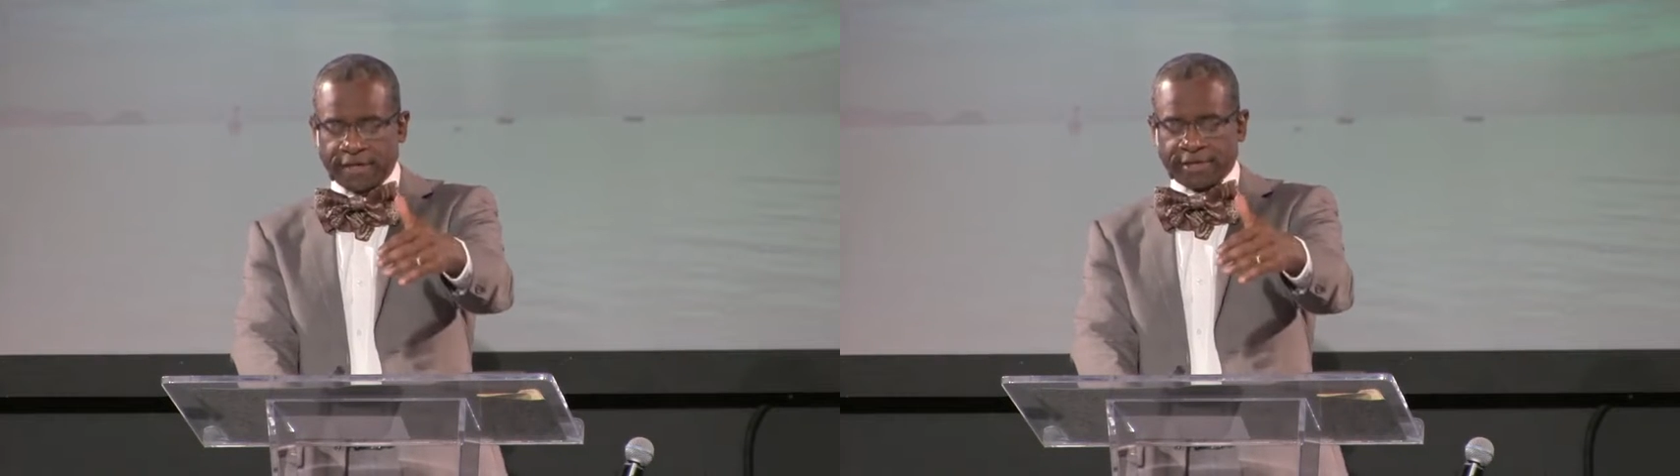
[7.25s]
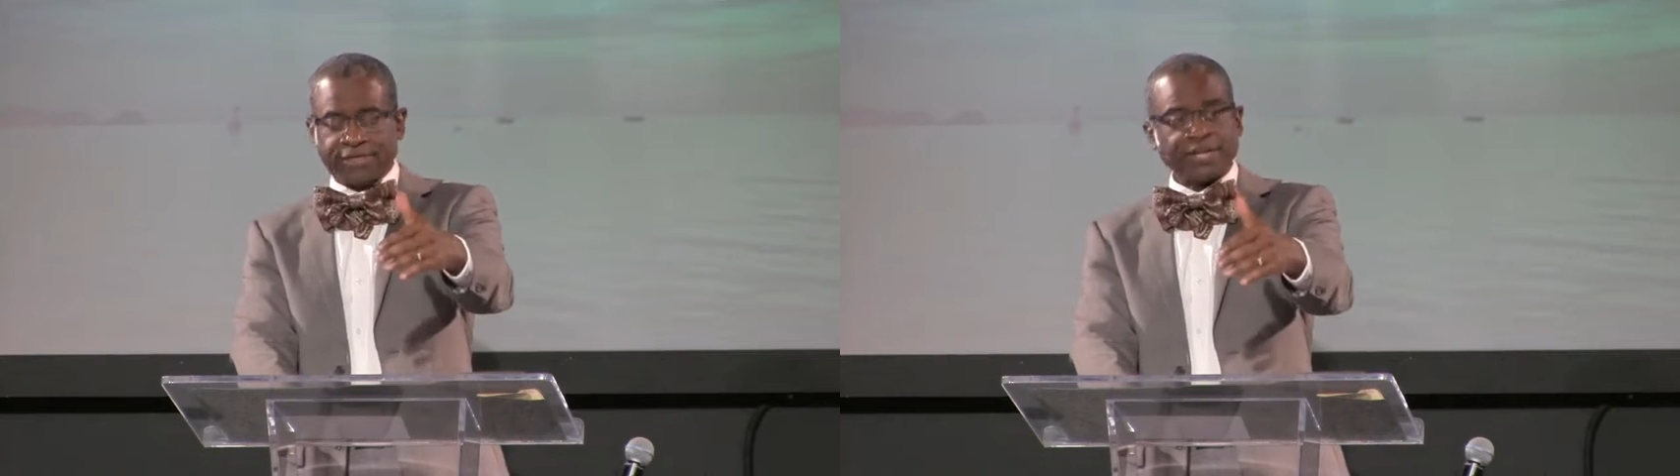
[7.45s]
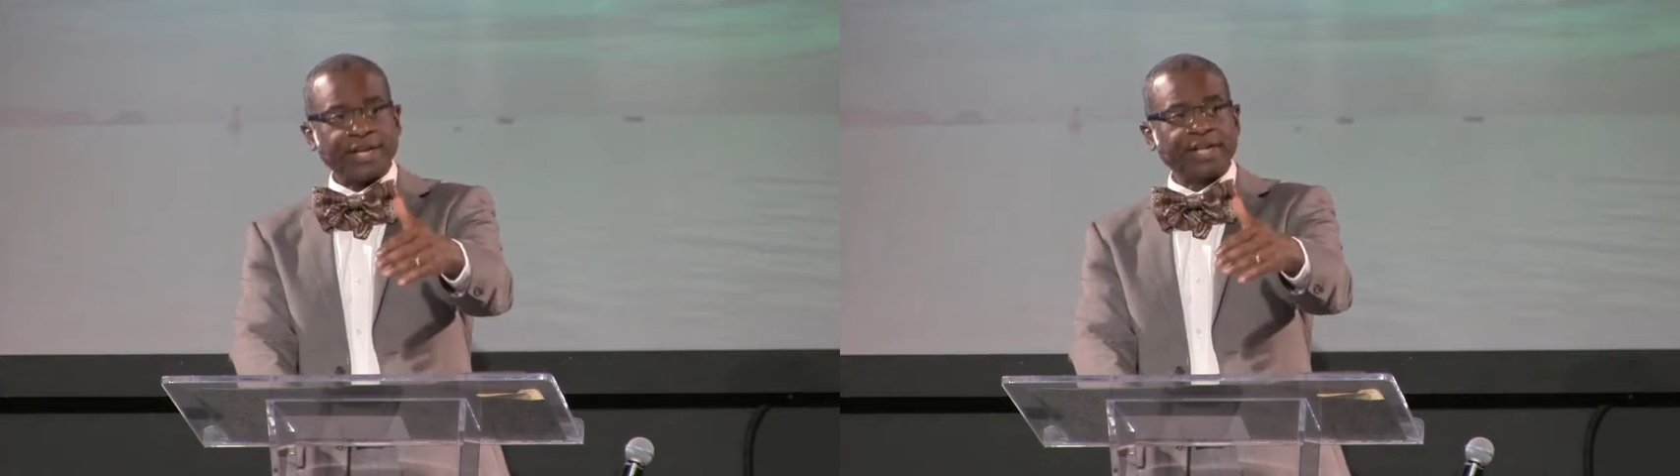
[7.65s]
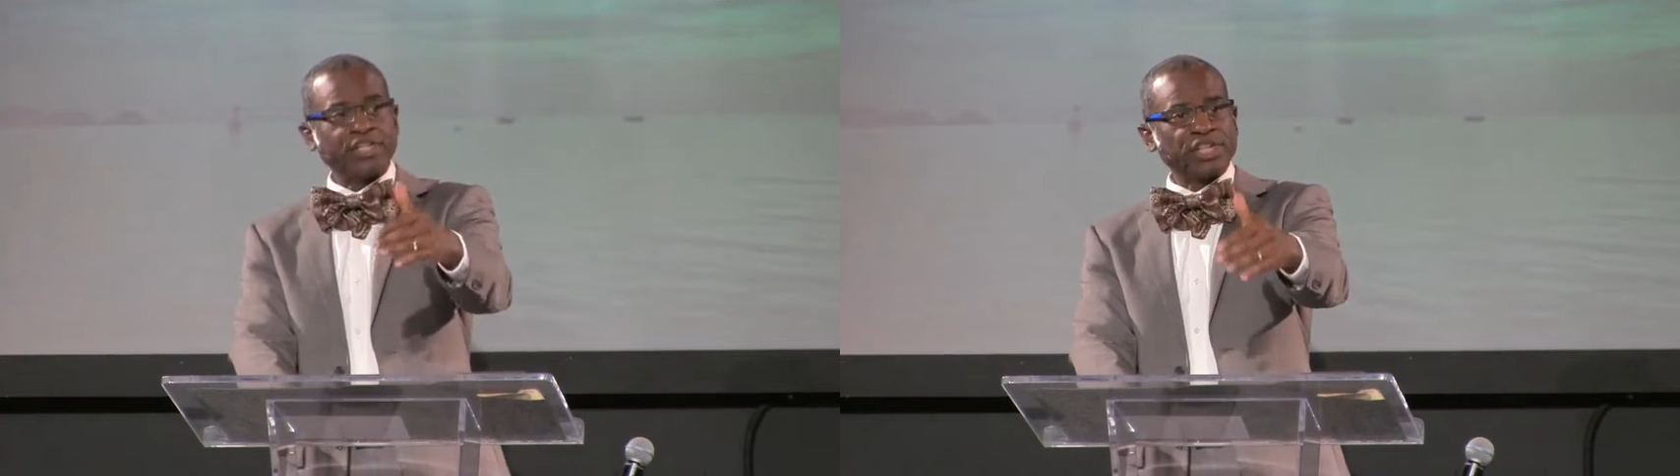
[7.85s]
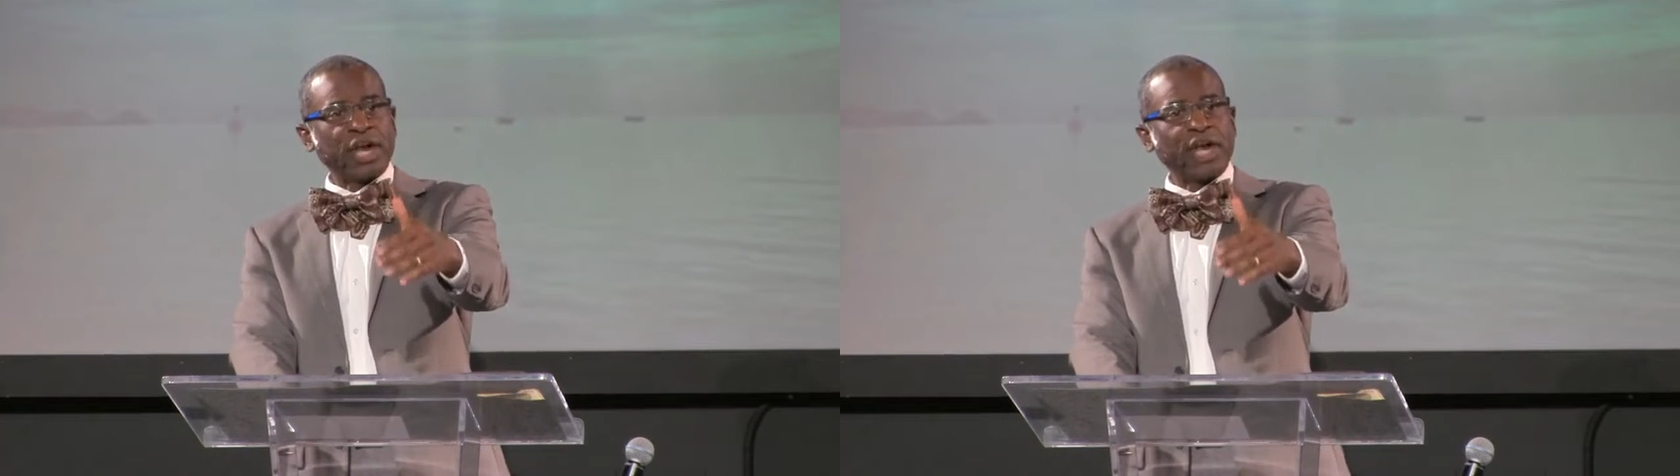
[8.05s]
said in
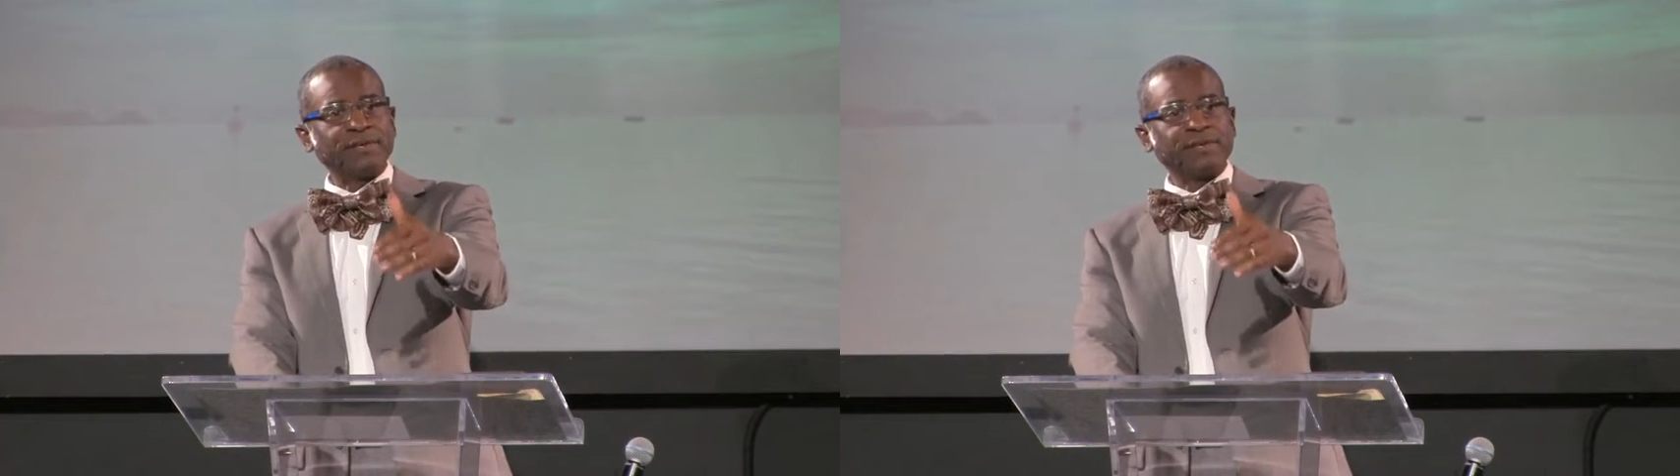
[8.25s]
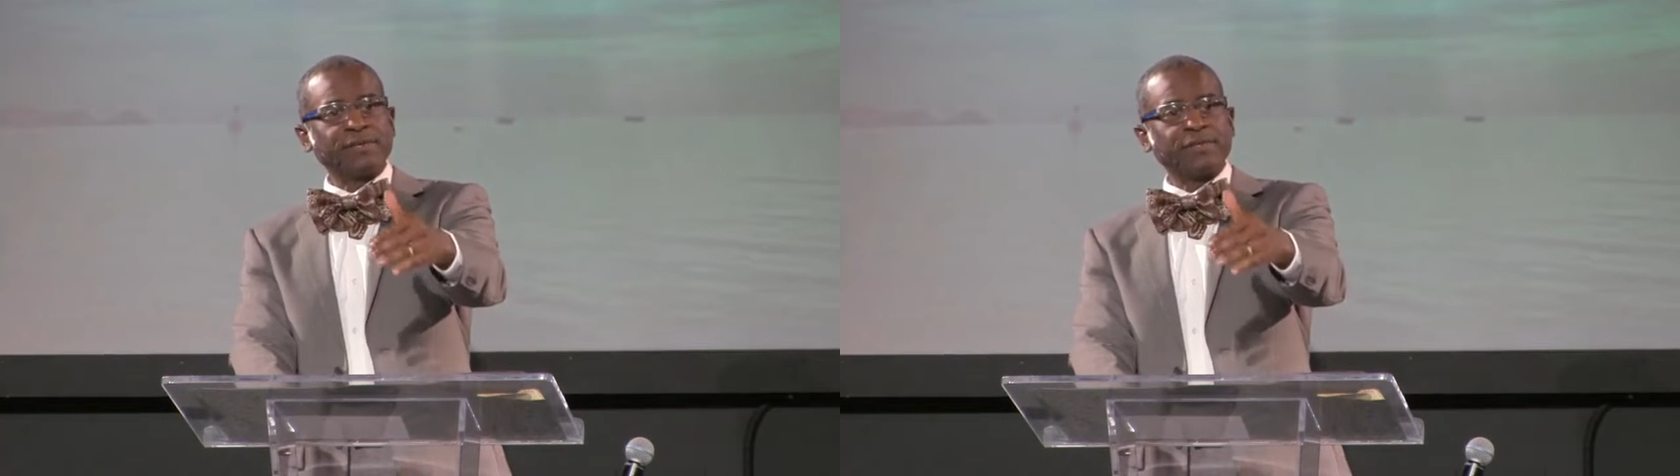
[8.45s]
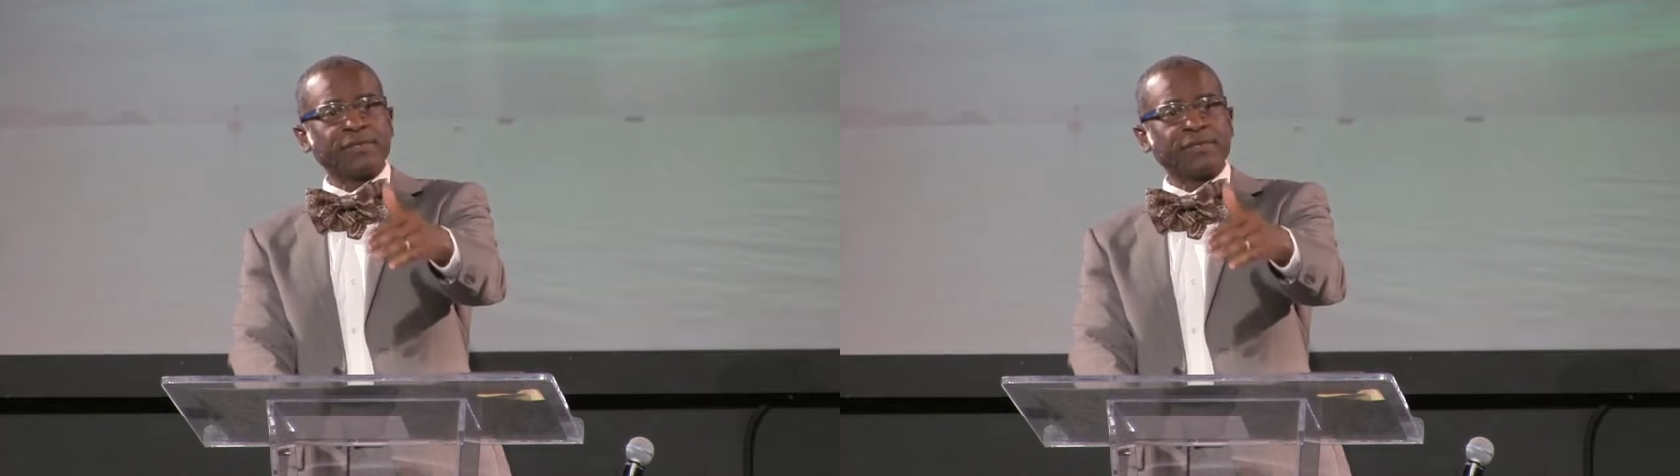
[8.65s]
John